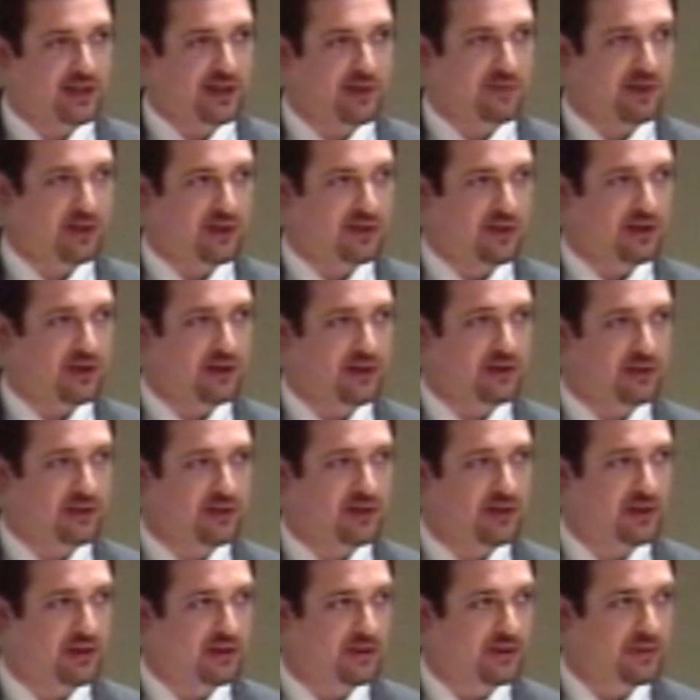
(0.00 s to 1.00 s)
that we learned
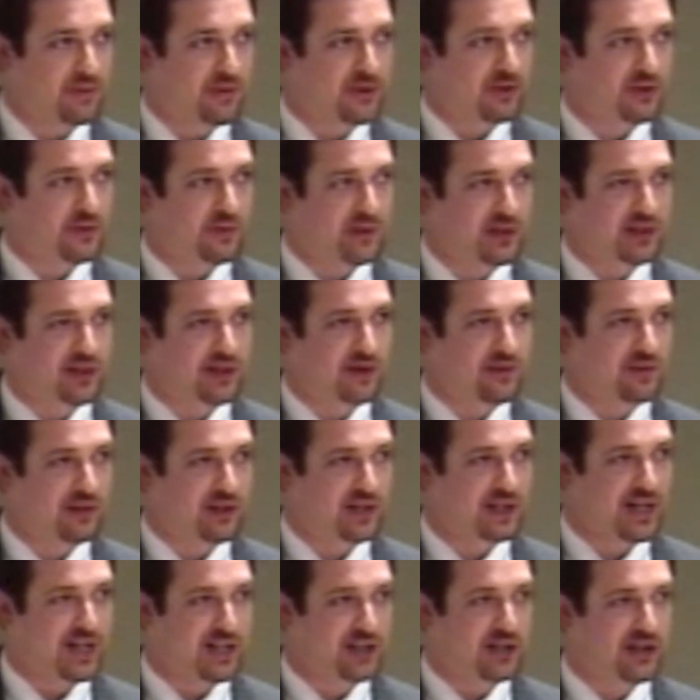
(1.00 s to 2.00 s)
during the most recent
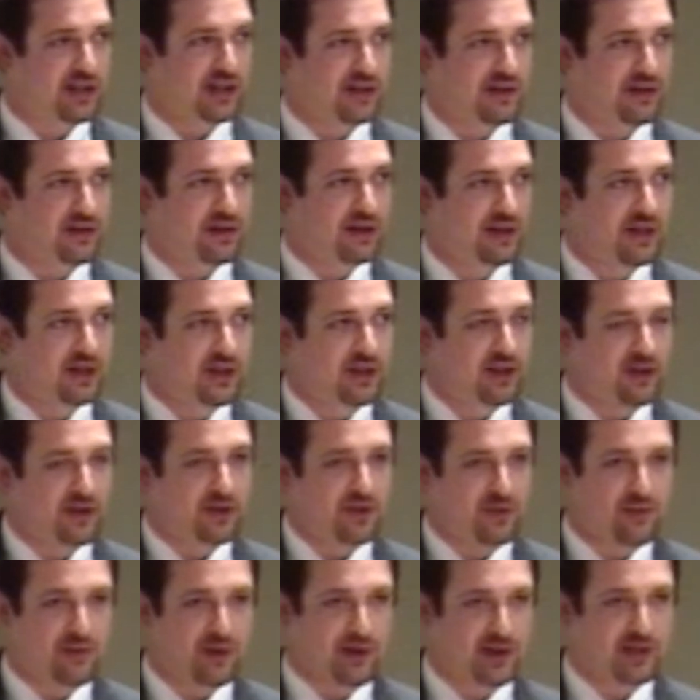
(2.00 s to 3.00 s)
recession
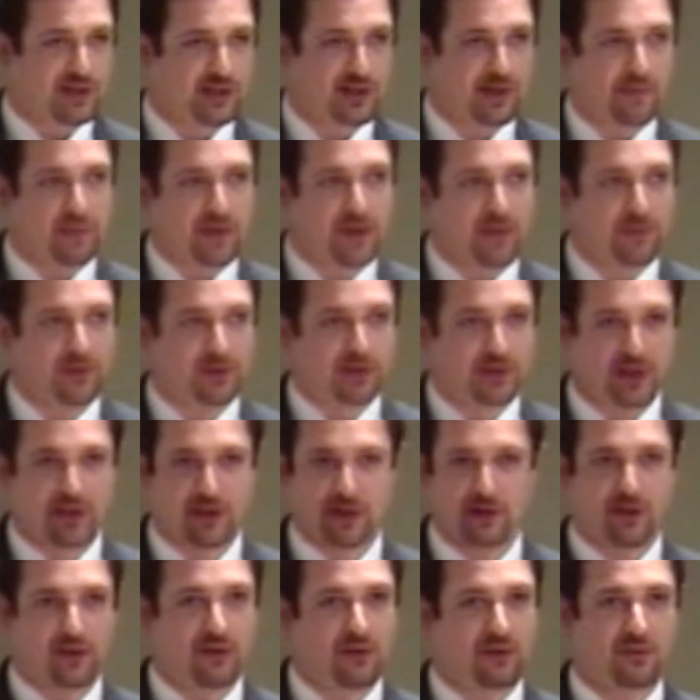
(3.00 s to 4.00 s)
was that people
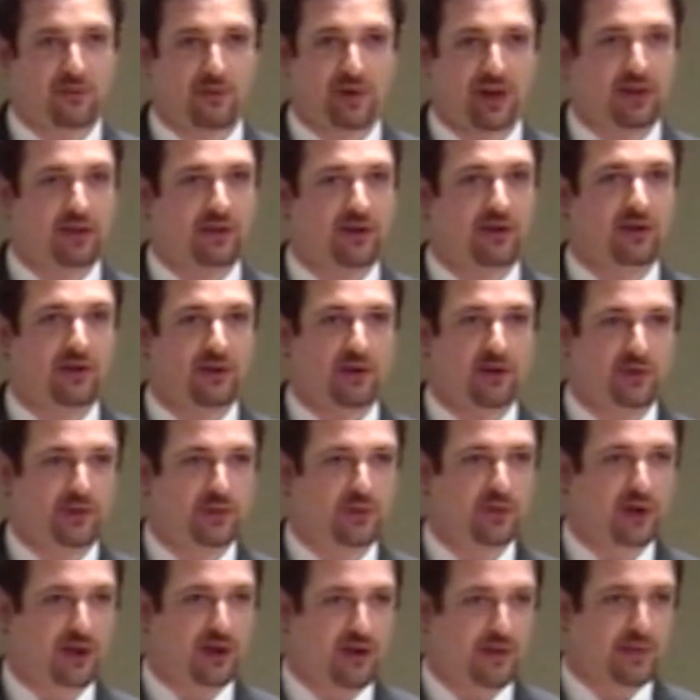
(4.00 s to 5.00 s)
didn't know when their
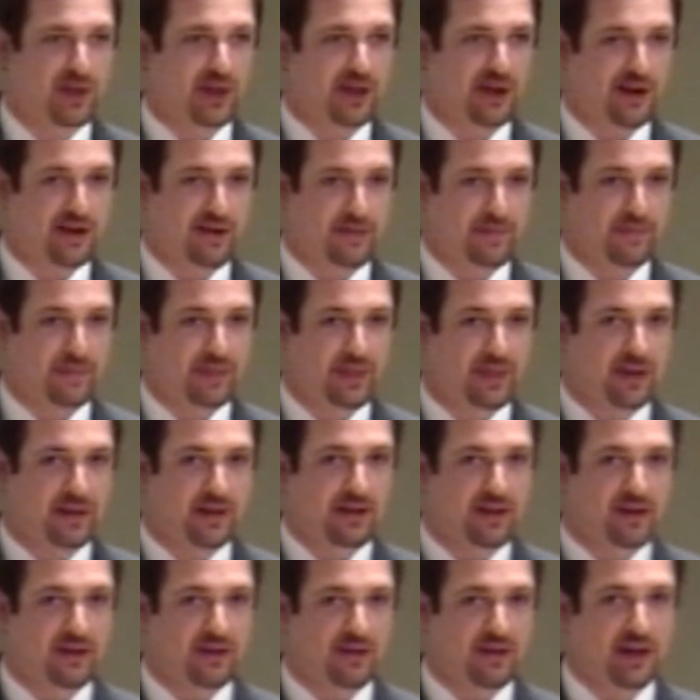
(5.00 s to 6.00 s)
loans were coming up.
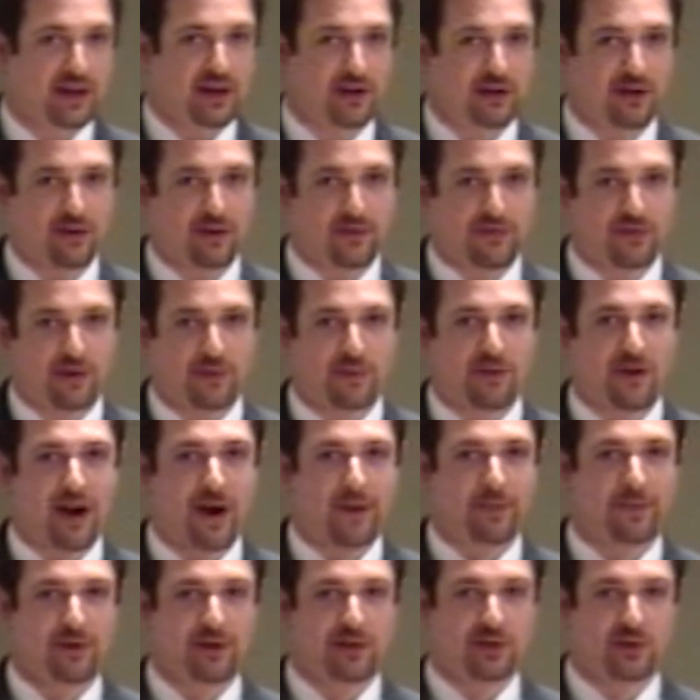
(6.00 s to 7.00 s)
They didn't know if their
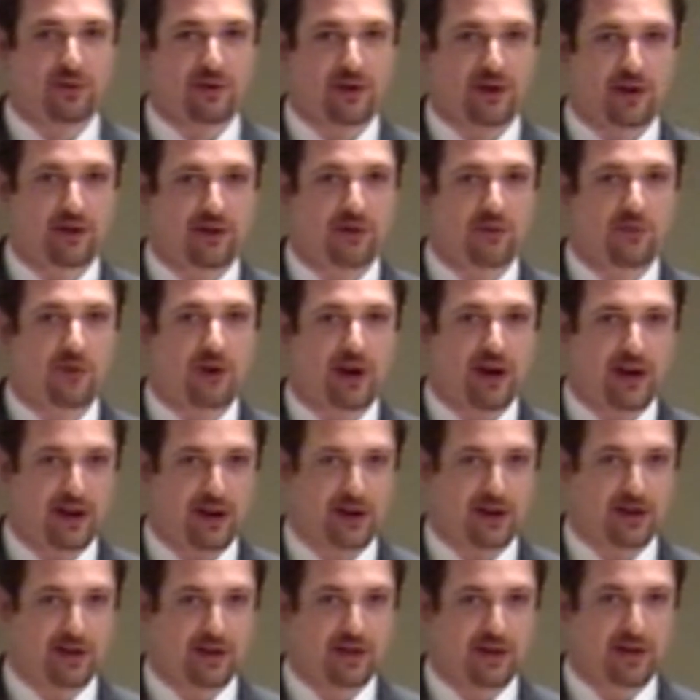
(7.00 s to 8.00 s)
properties were
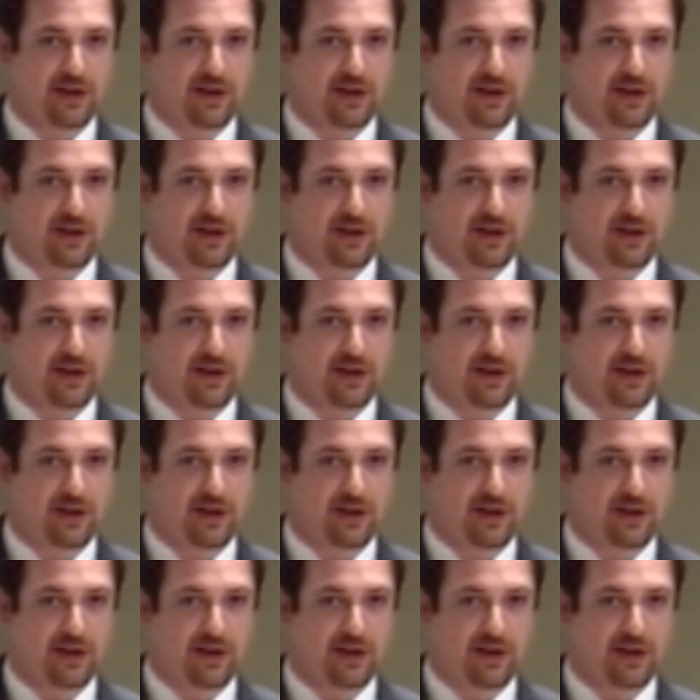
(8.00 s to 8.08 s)
underwater.